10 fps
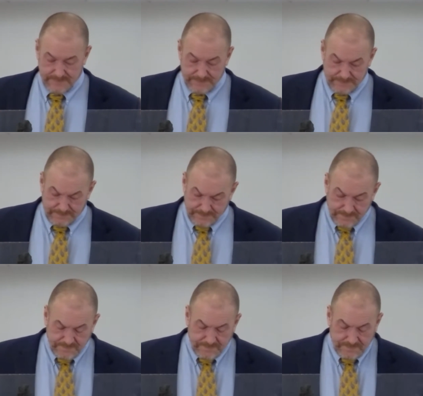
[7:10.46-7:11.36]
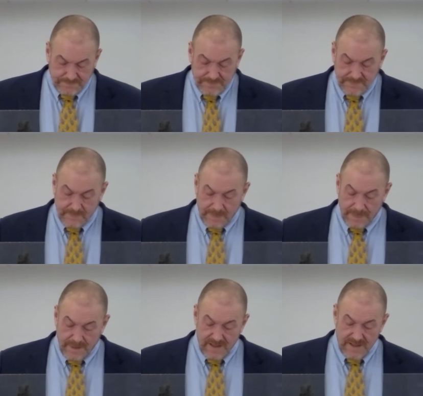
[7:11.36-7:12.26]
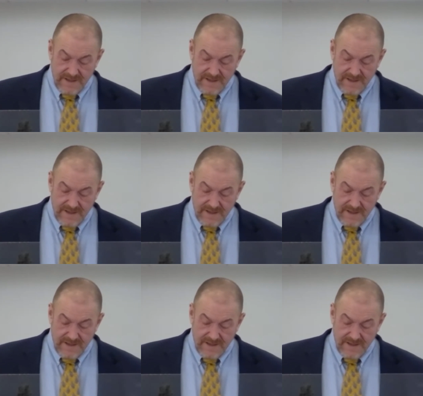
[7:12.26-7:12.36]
(silence)